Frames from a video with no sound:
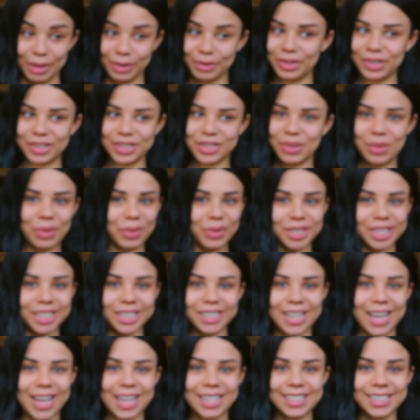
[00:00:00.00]
it looks old
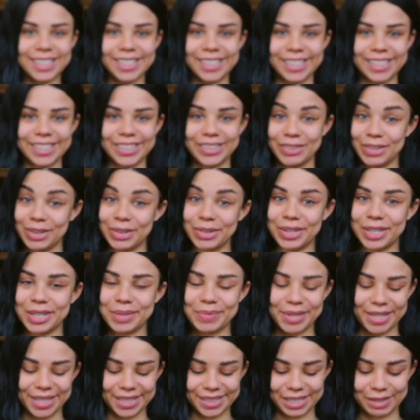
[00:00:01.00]
and nasty and
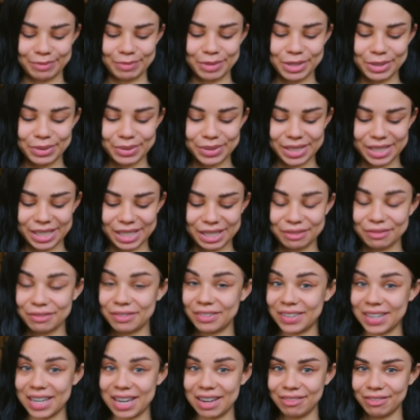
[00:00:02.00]
grody because I've been using it
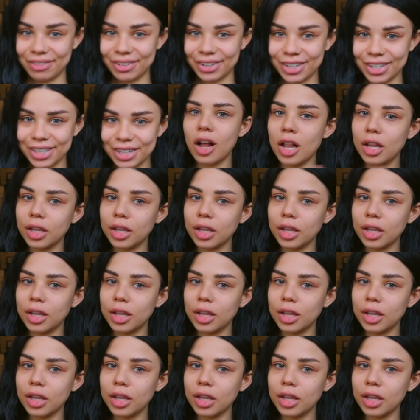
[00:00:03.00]
forever.